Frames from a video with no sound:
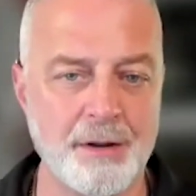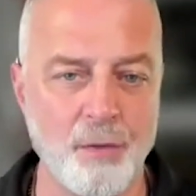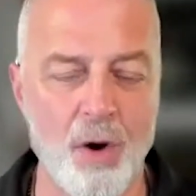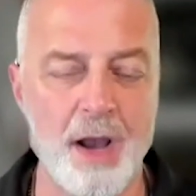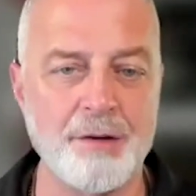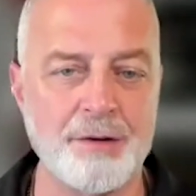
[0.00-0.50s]

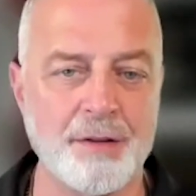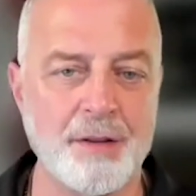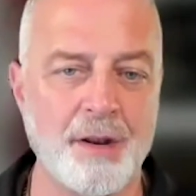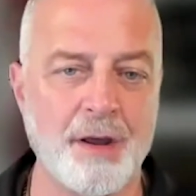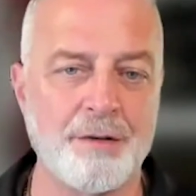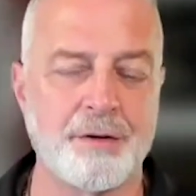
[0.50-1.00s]
Hawaii is in
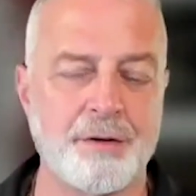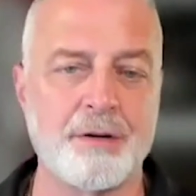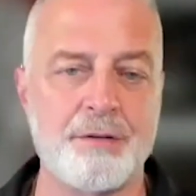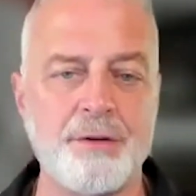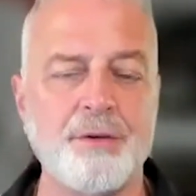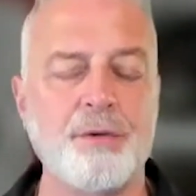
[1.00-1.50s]
the Ninth
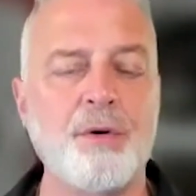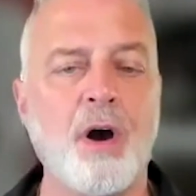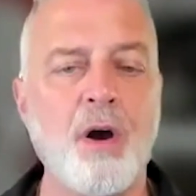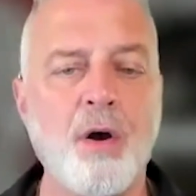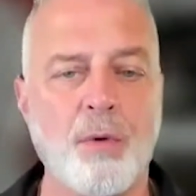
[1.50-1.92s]
Circuit too